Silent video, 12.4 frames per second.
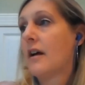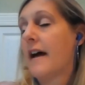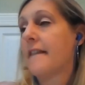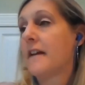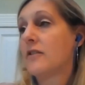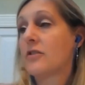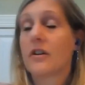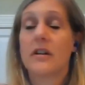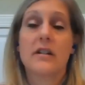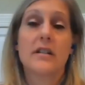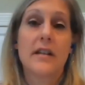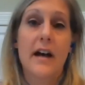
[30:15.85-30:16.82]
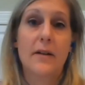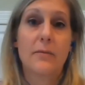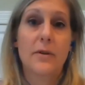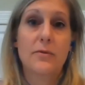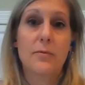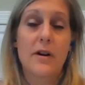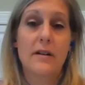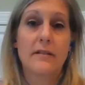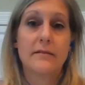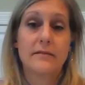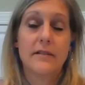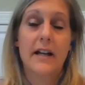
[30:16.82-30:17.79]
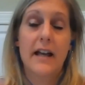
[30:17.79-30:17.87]
And then you're going to decide which one,
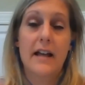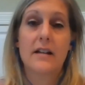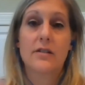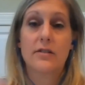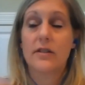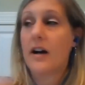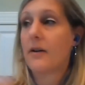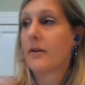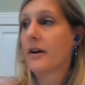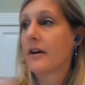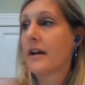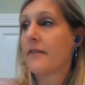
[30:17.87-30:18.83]
again, is lower,